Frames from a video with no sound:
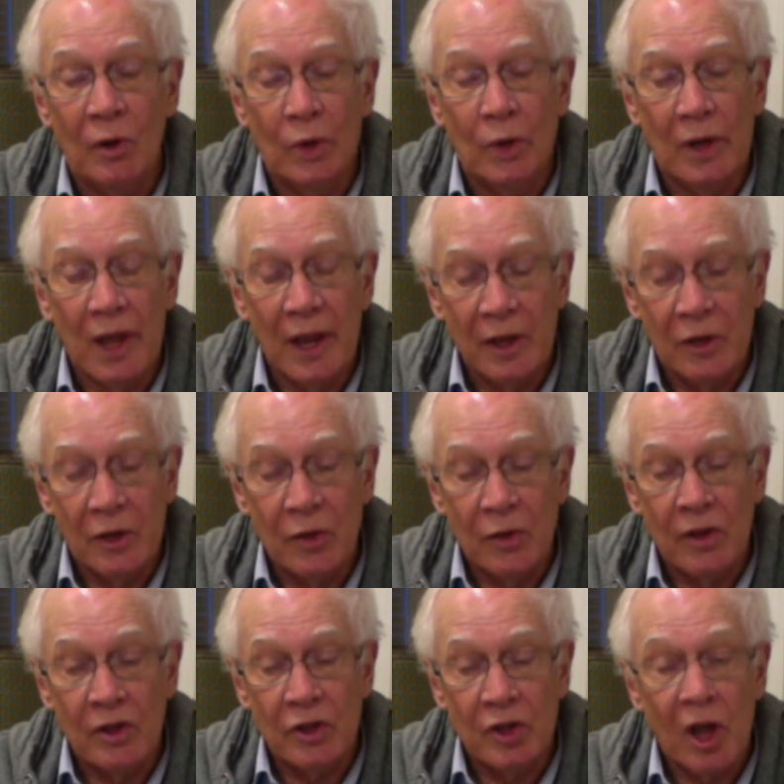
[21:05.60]
related
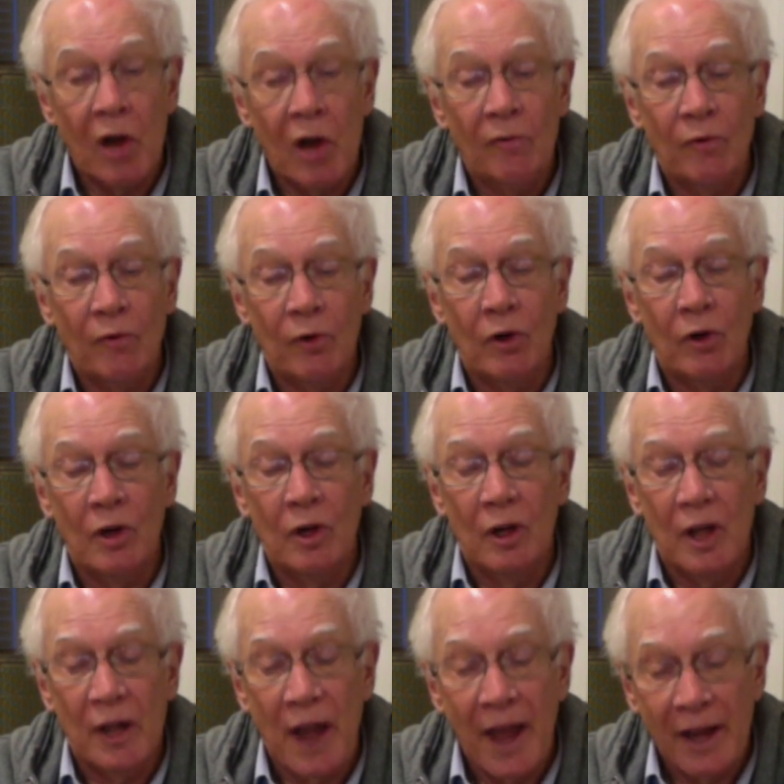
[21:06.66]
to the self,
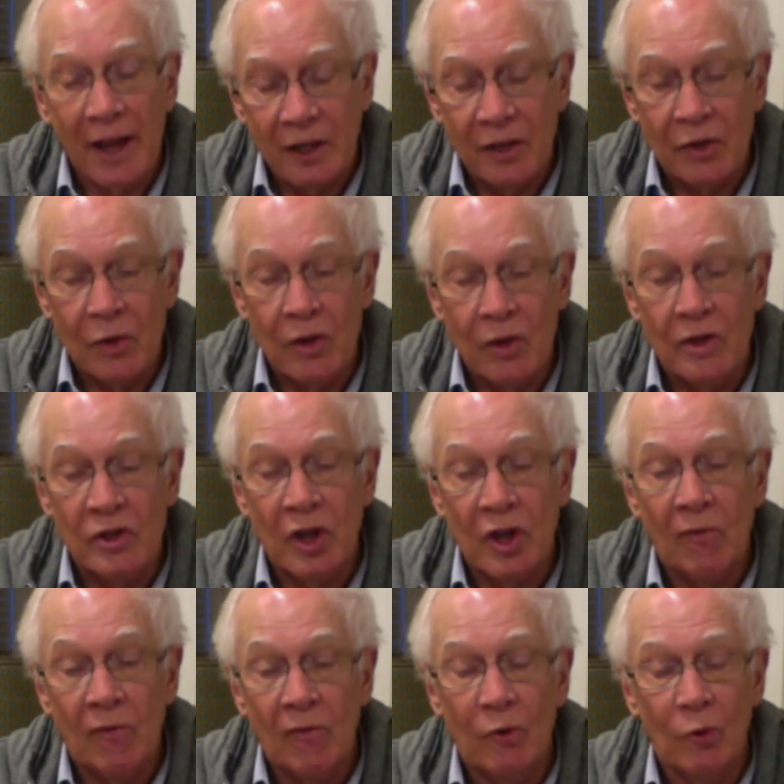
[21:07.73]
connected to the
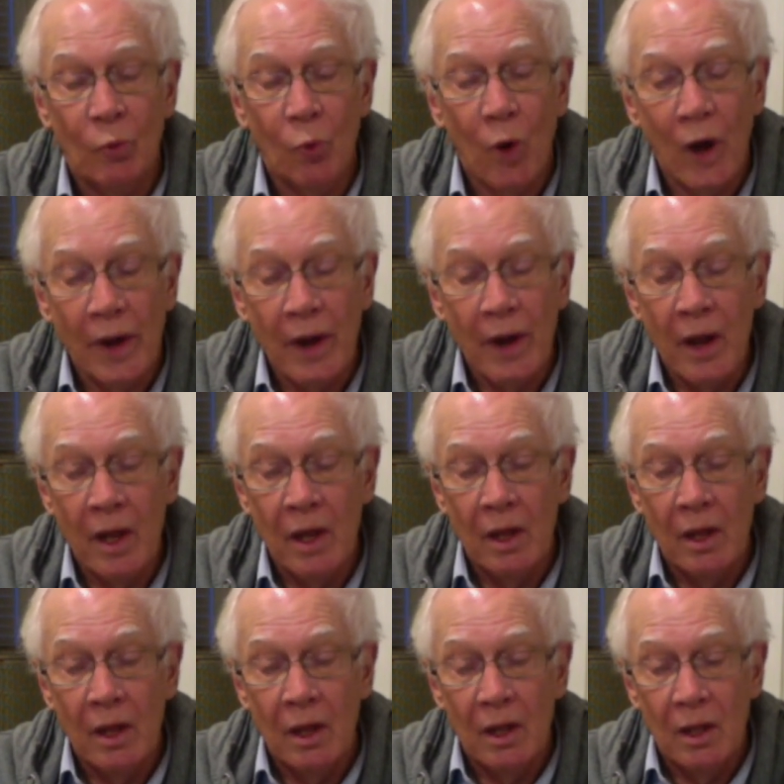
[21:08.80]
self, or one
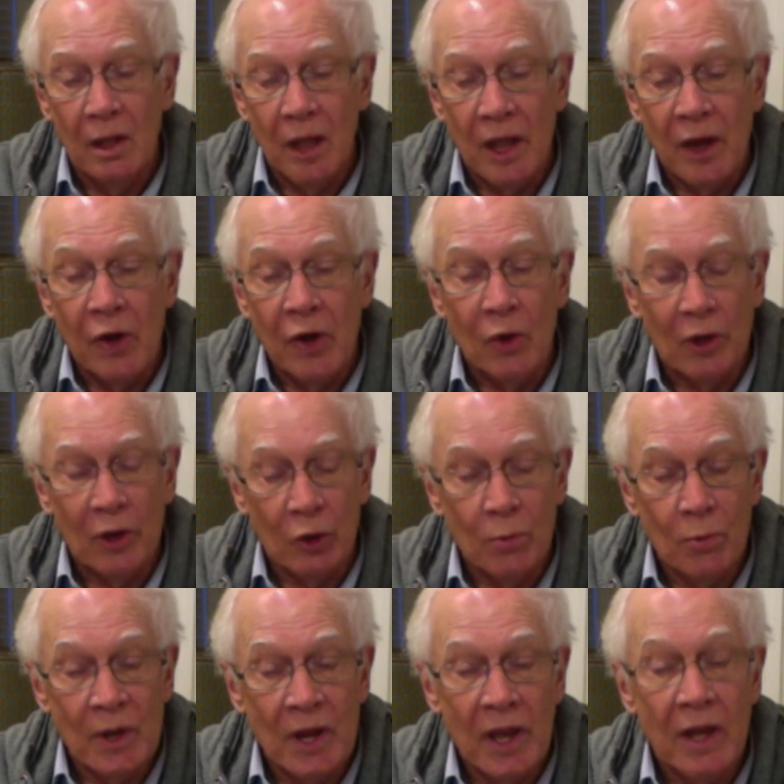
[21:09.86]
inner
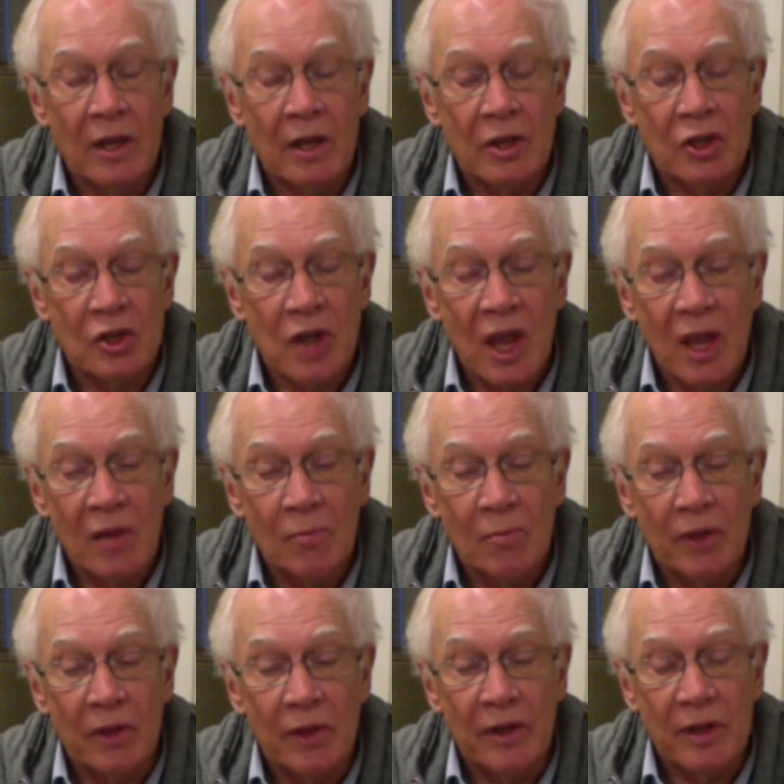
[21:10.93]
illuminated state,
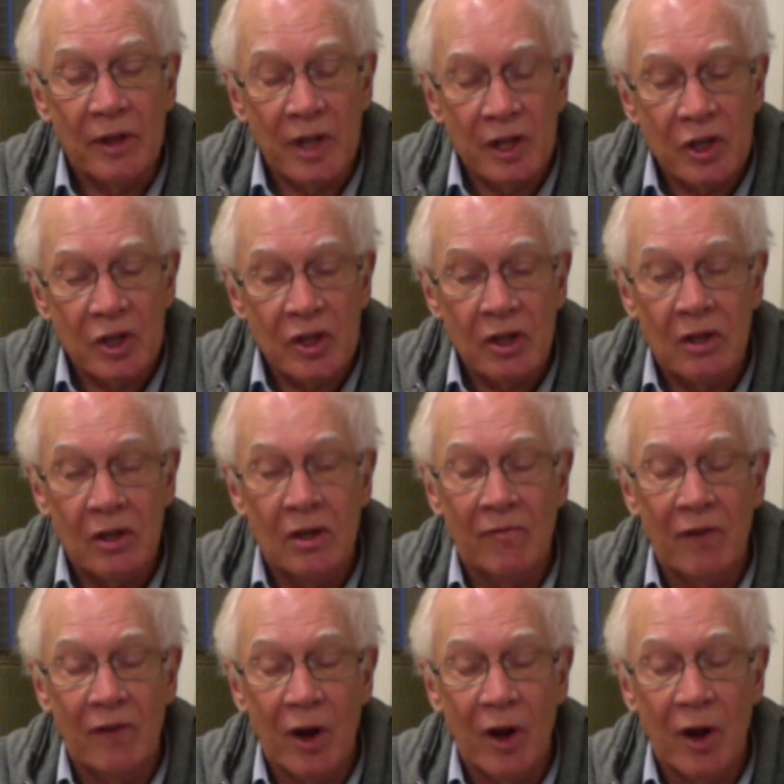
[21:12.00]
but the distant
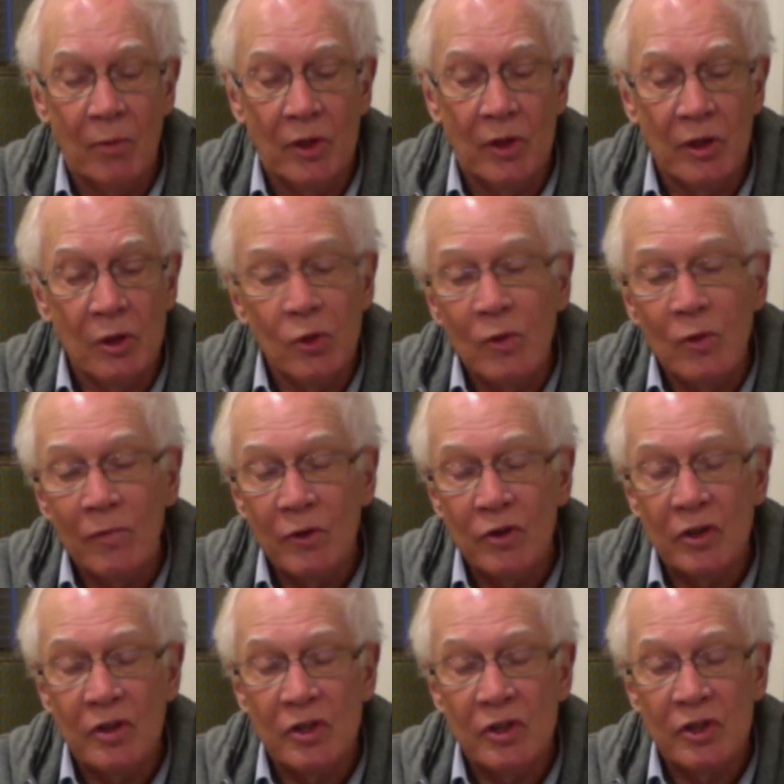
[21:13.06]
environment, the
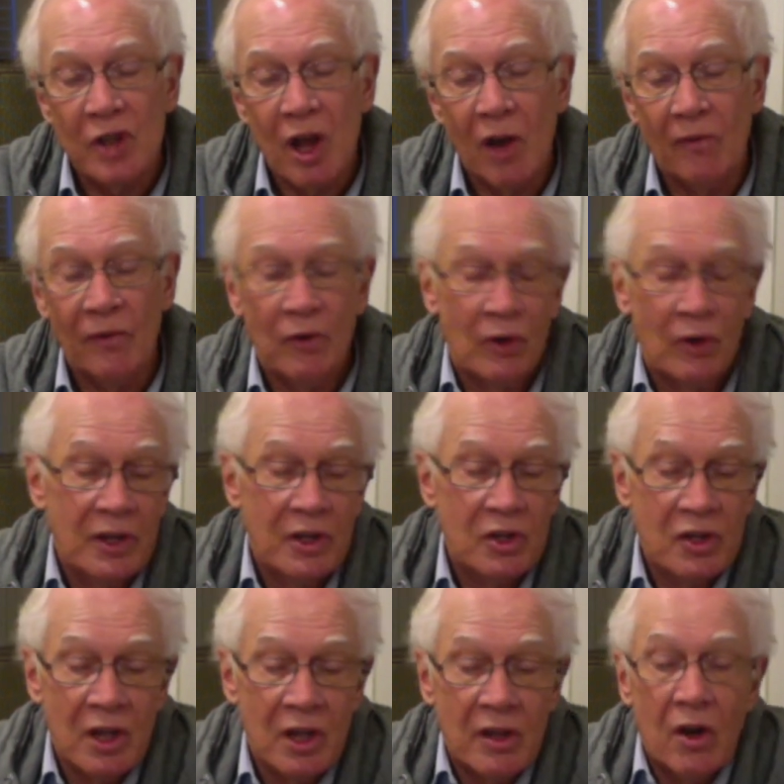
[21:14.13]
universe itself, or
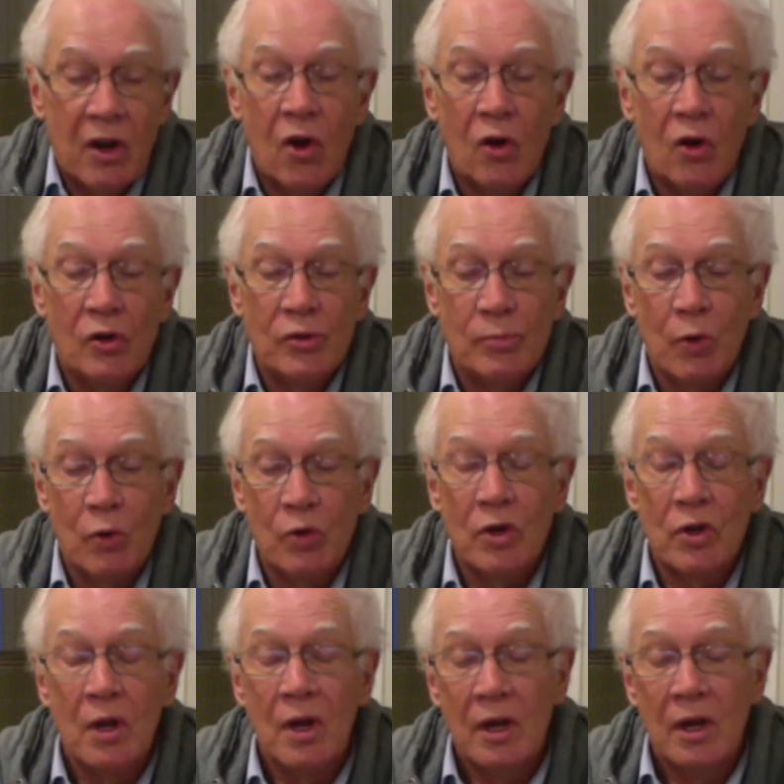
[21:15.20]
let's say the cosmos
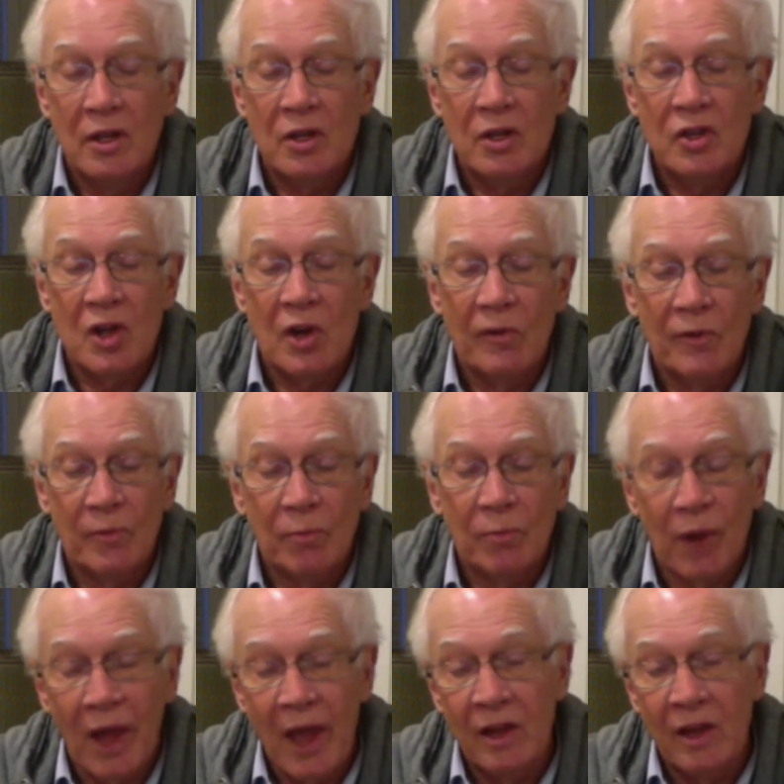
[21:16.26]
itself, the
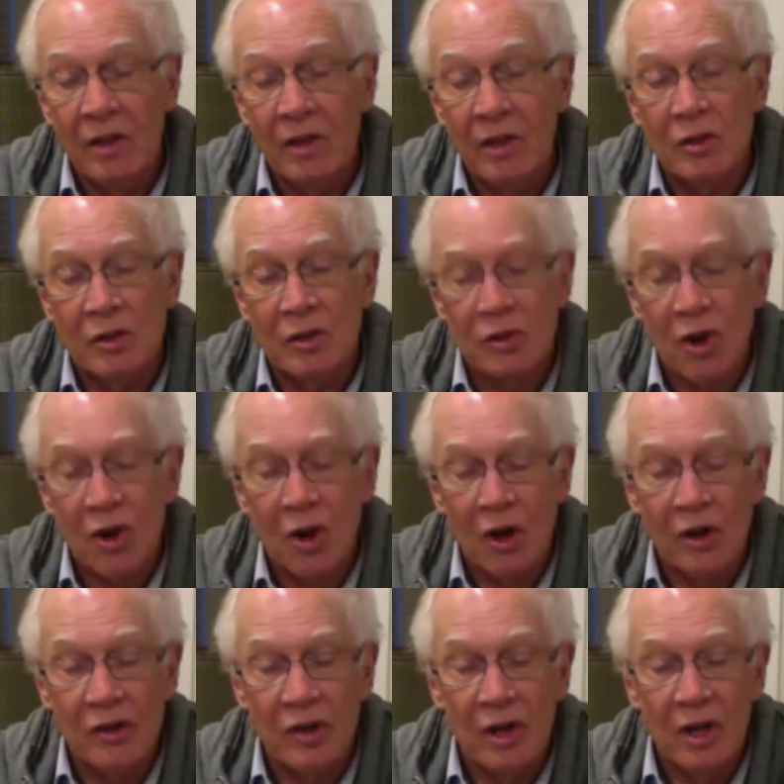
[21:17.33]
planets, the
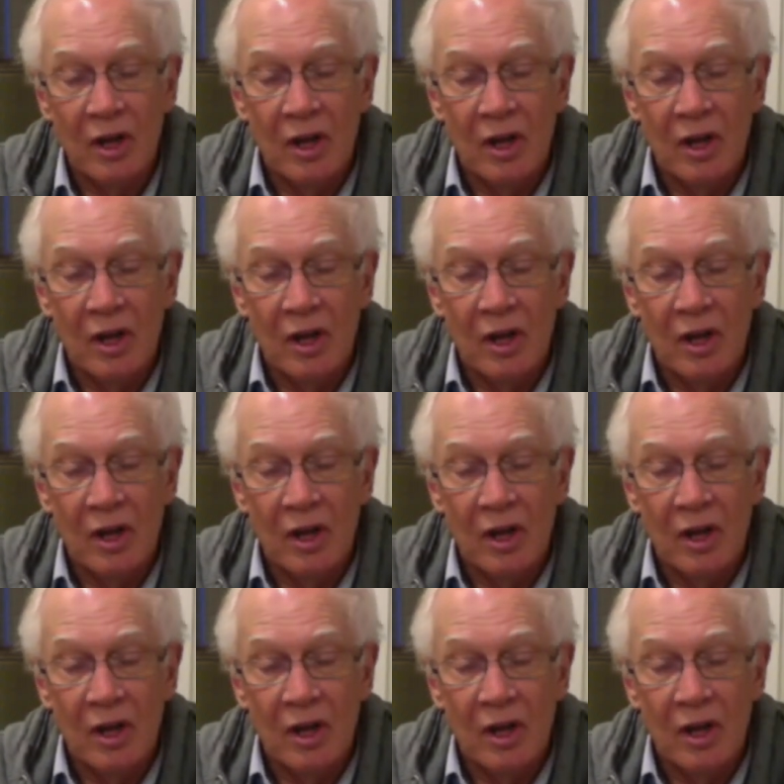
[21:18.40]
stars,